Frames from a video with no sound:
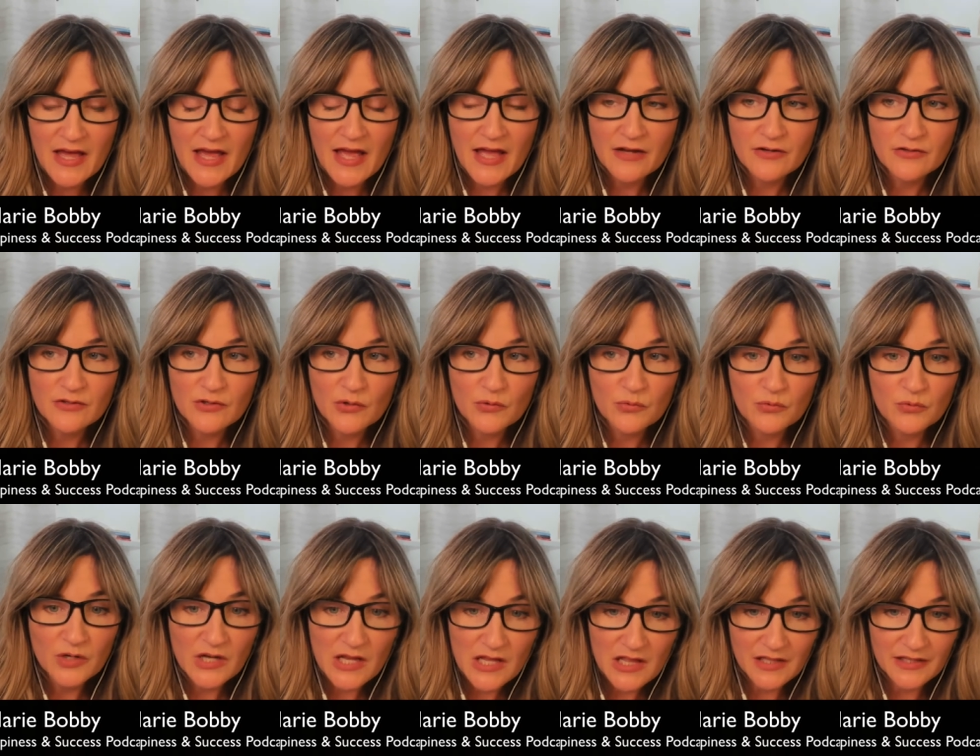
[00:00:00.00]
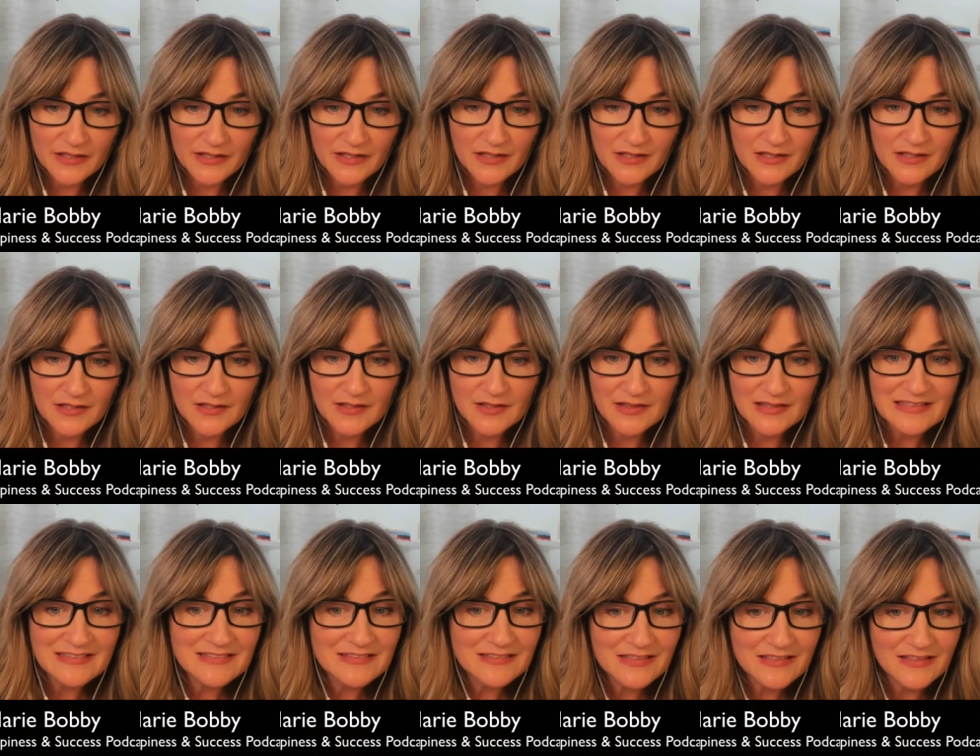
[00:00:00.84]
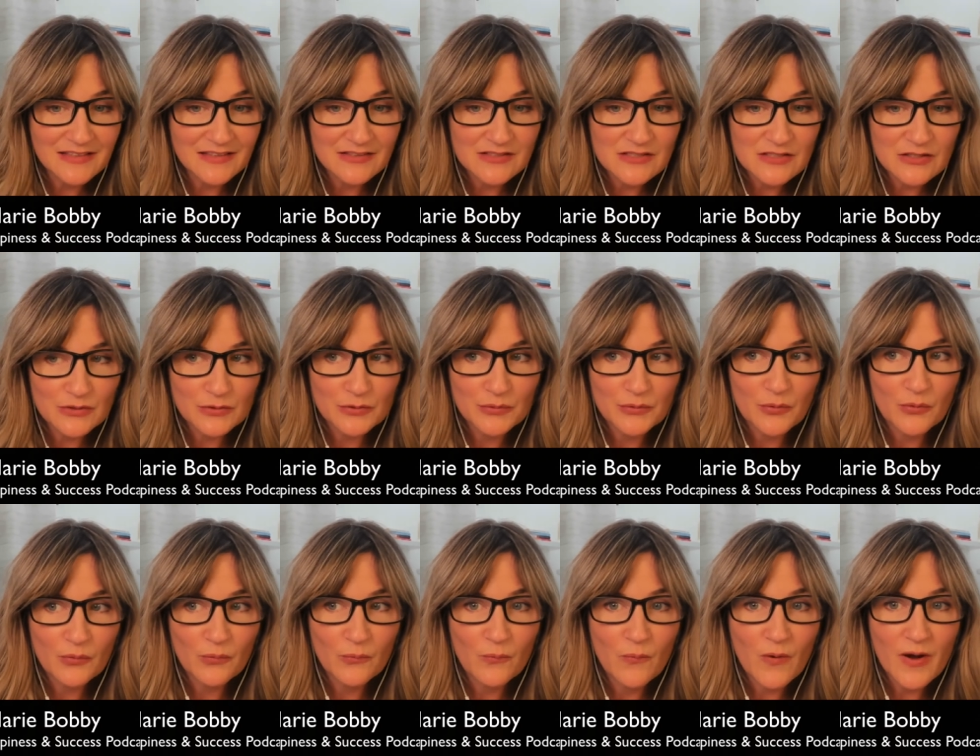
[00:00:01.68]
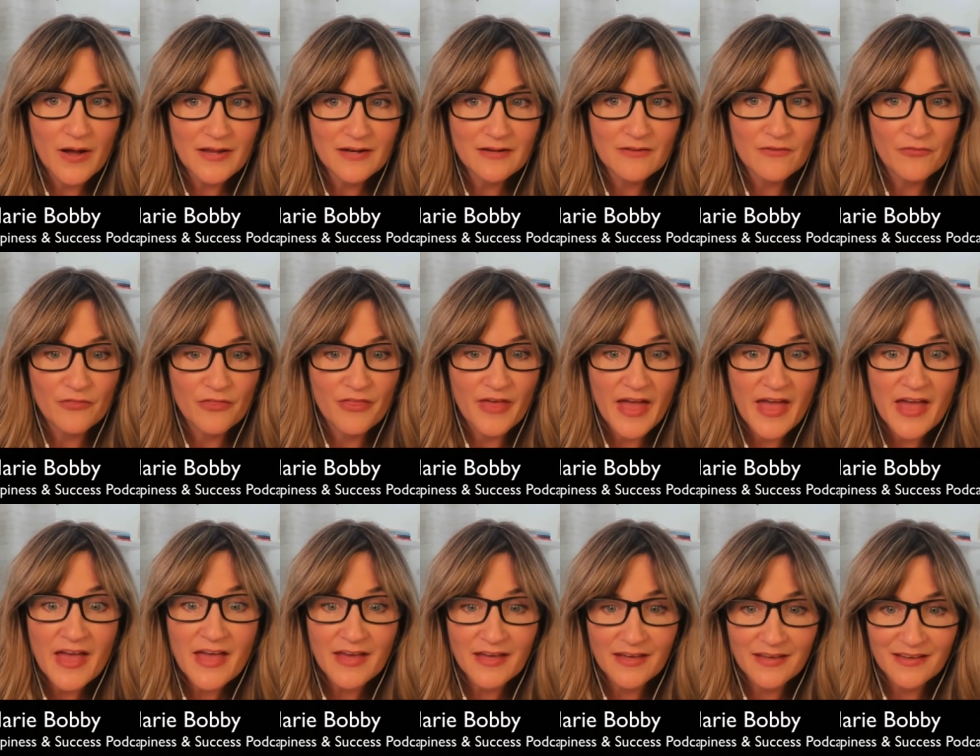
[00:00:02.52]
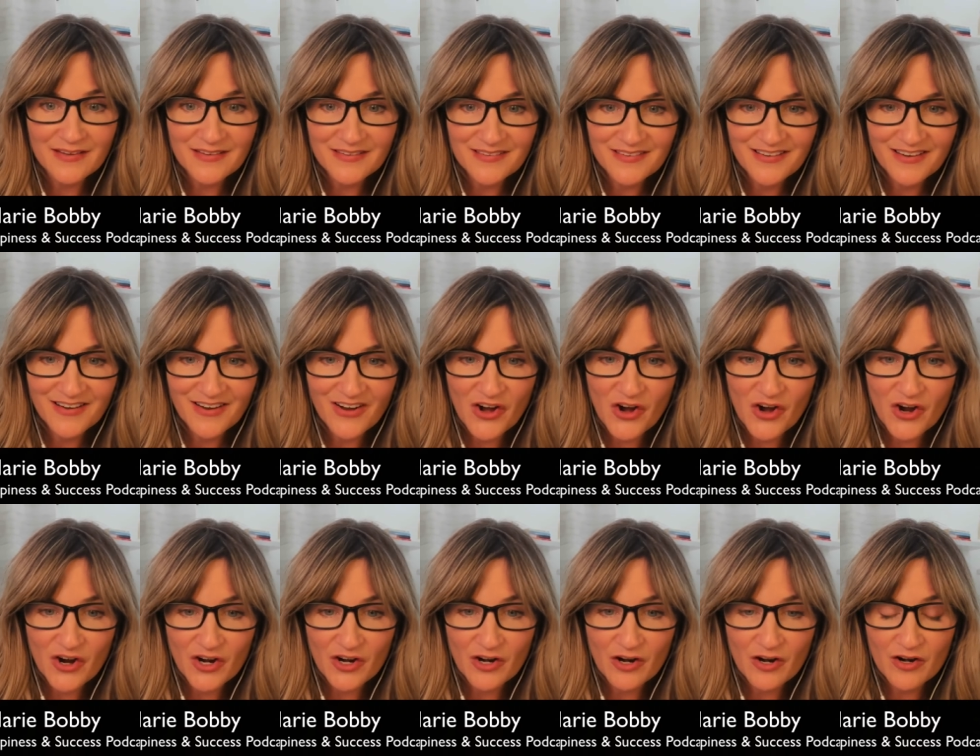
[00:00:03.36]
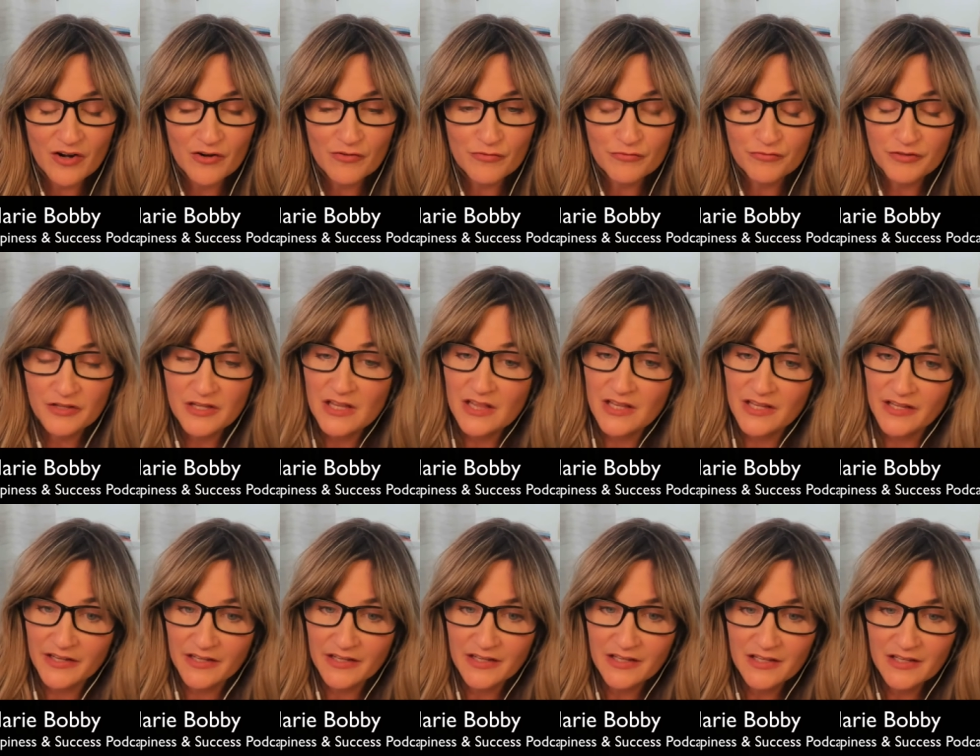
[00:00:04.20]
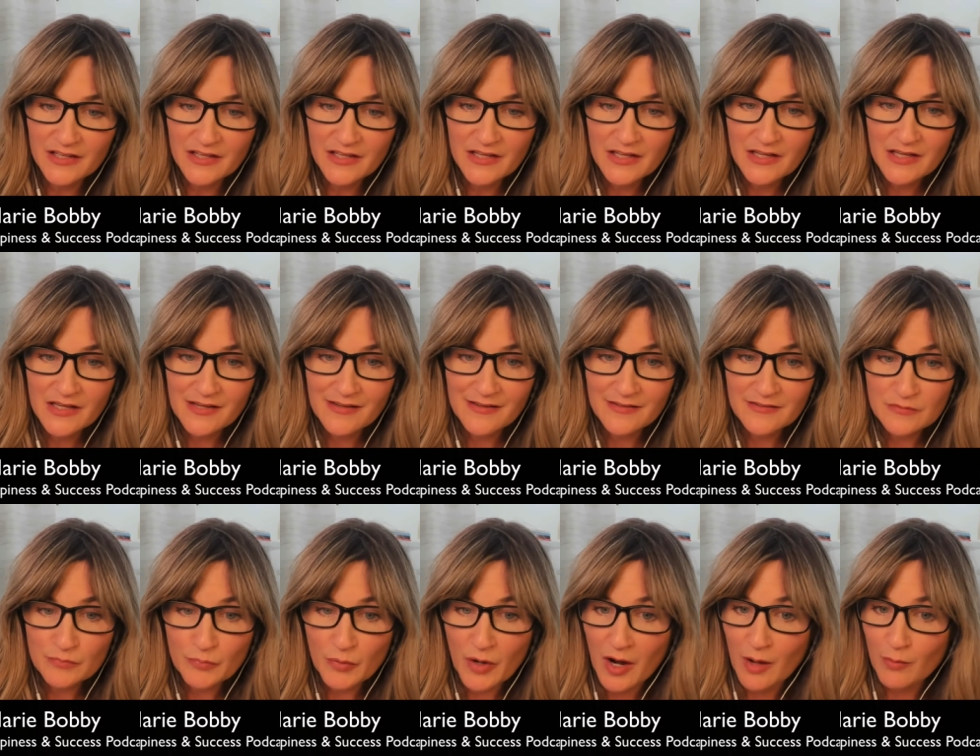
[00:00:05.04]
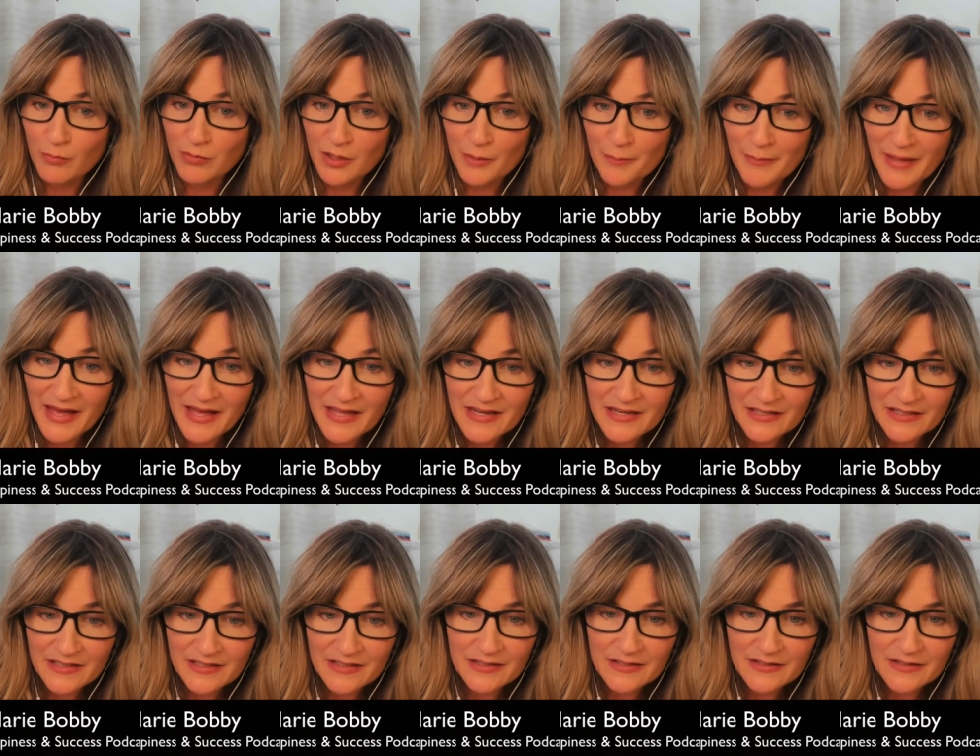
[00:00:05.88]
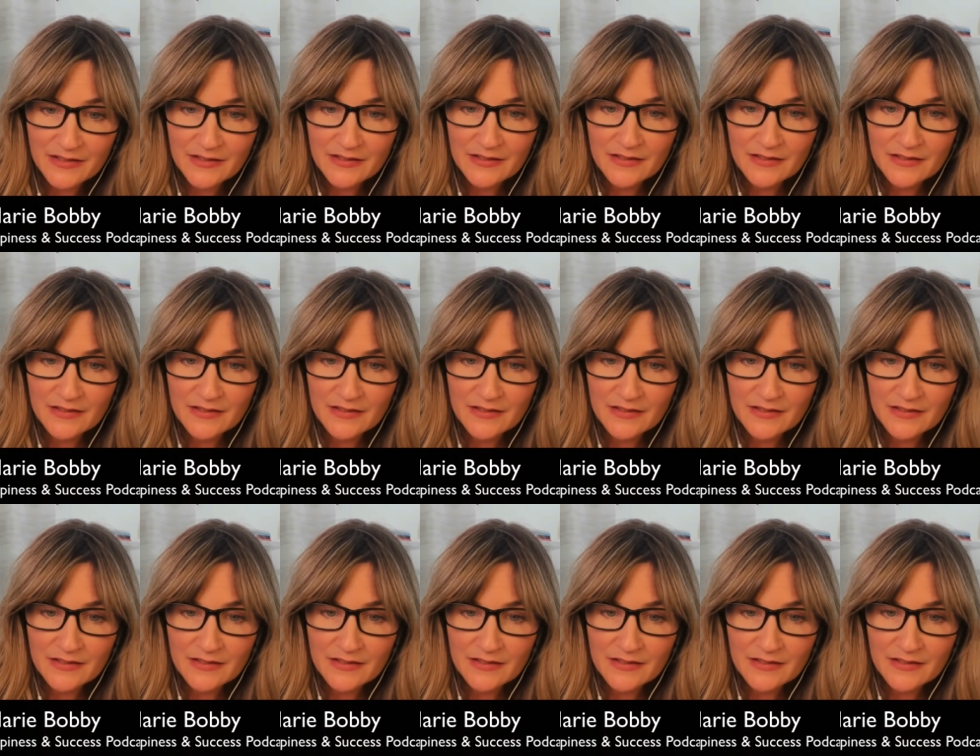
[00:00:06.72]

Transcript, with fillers: and really listening to what they are feeling is problematic.